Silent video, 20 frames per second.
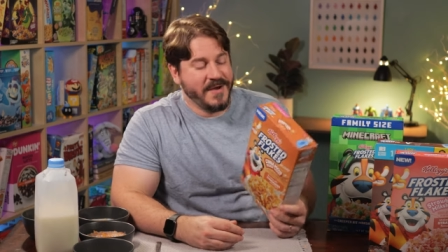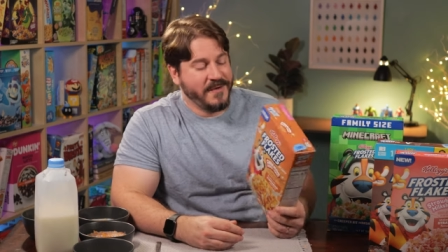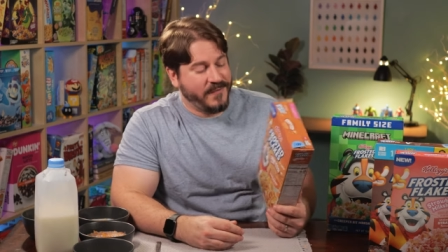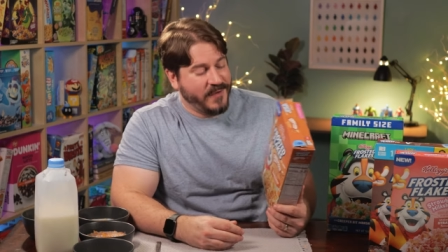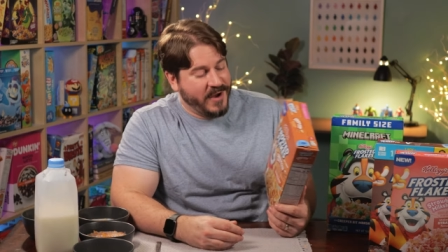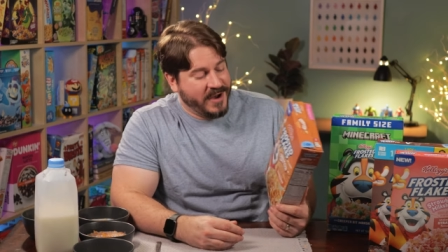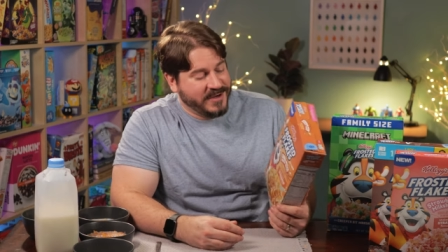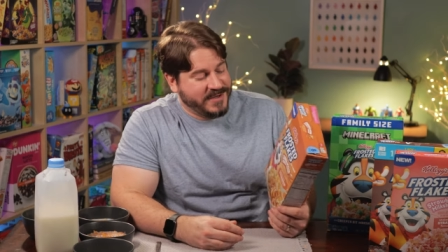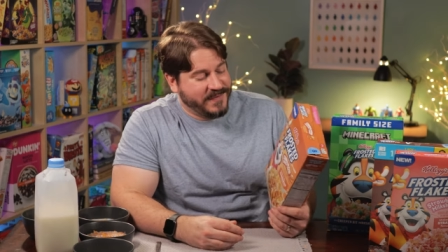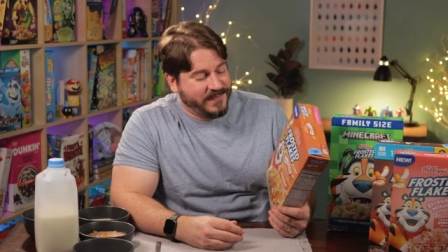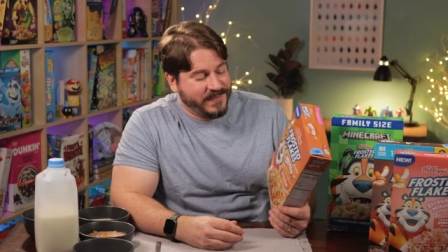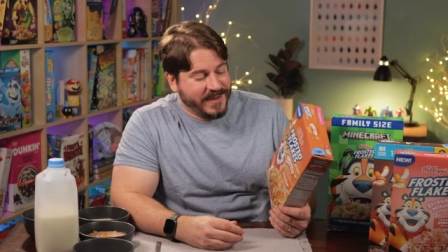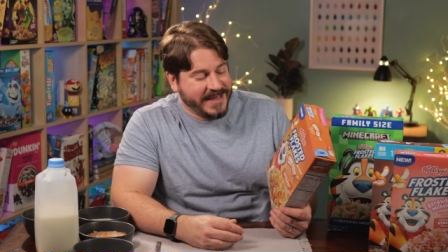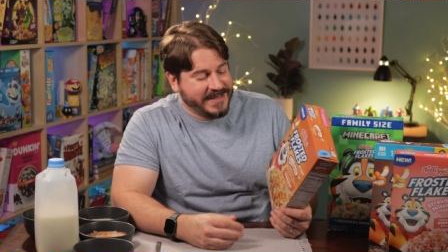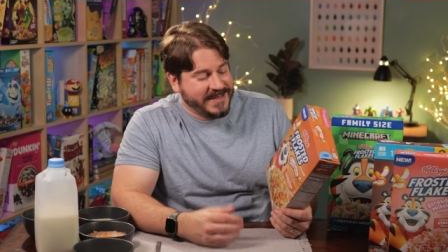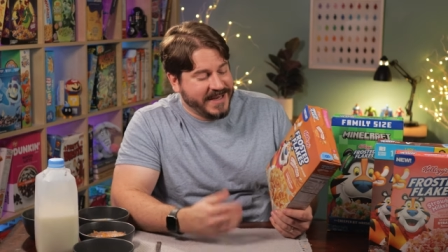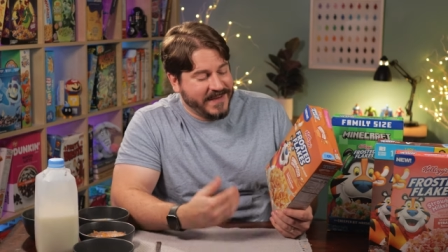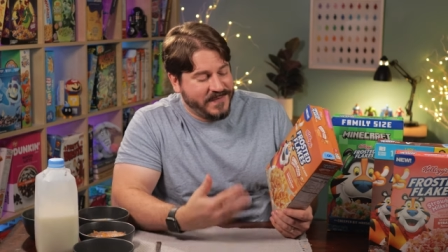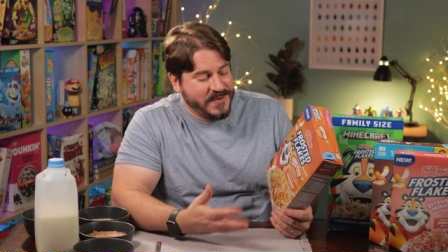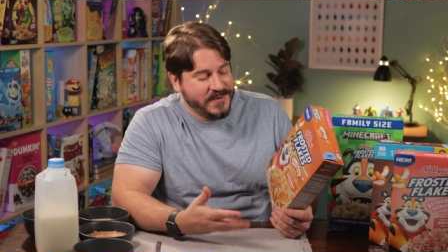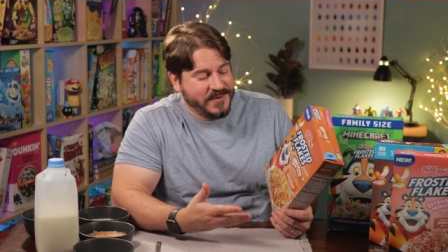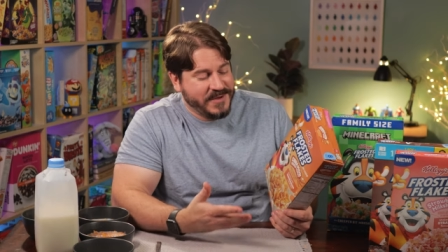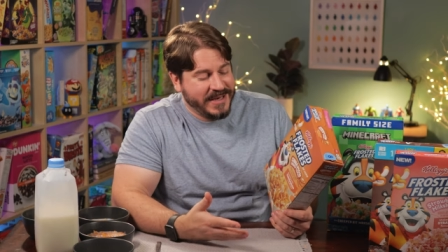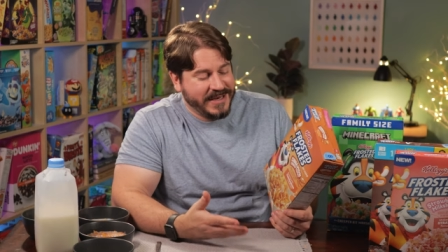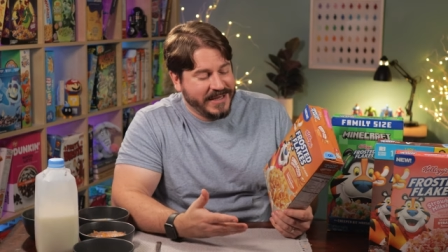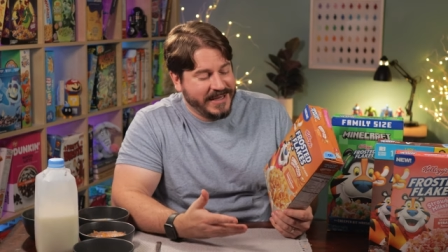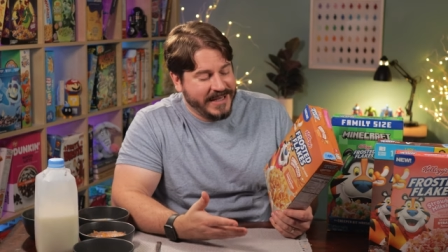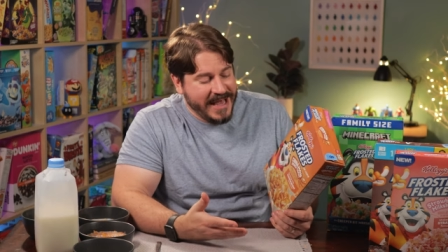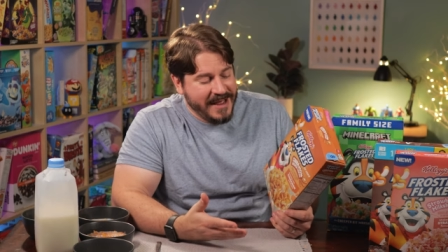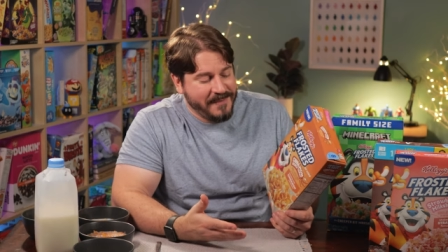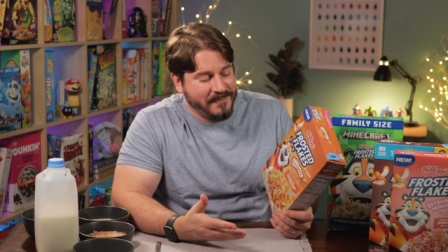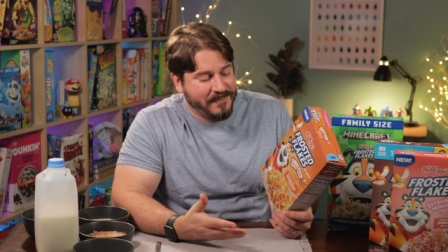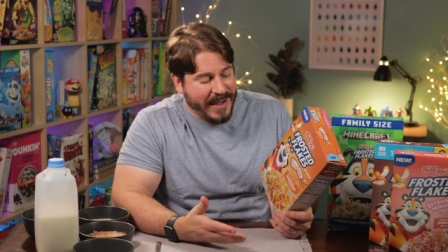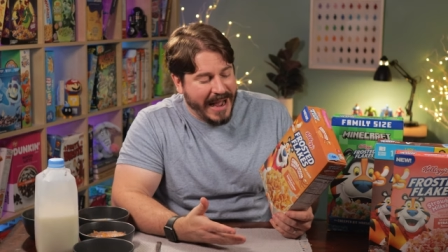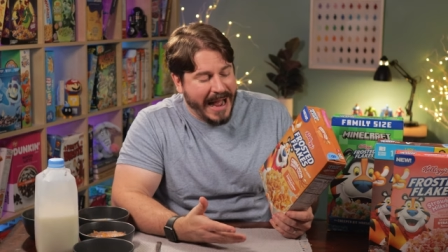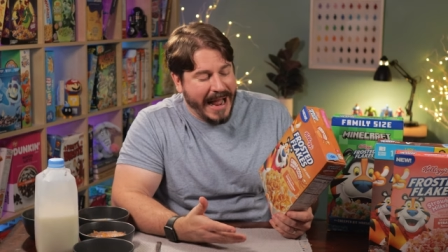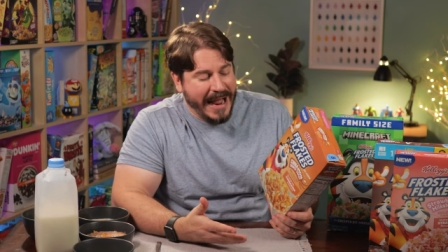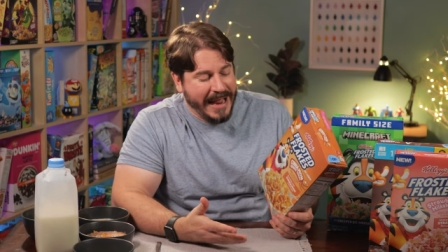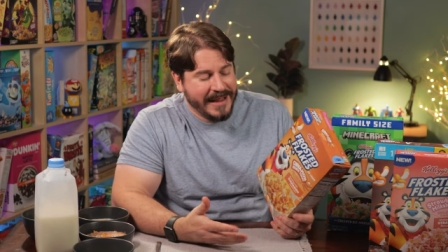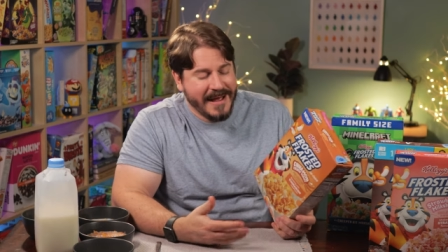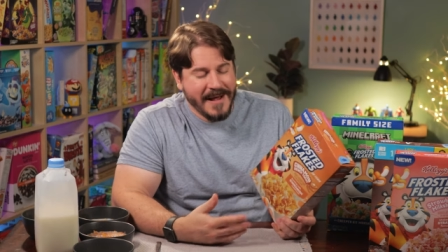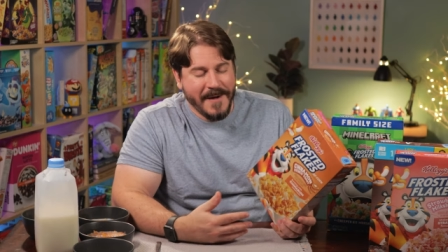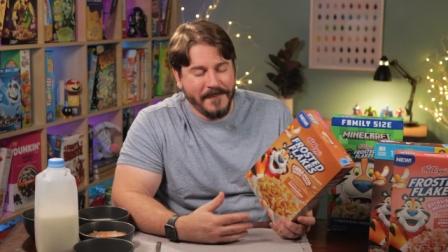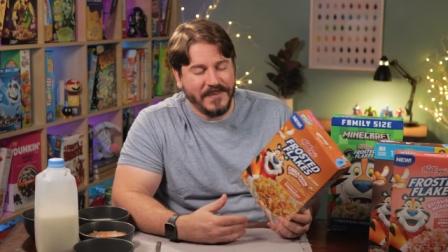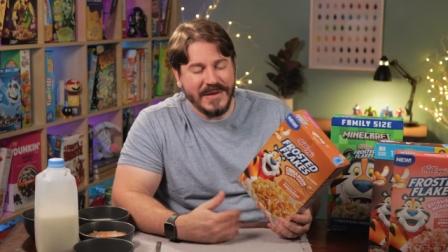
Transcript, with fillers: Frosted Flakes, if you can get by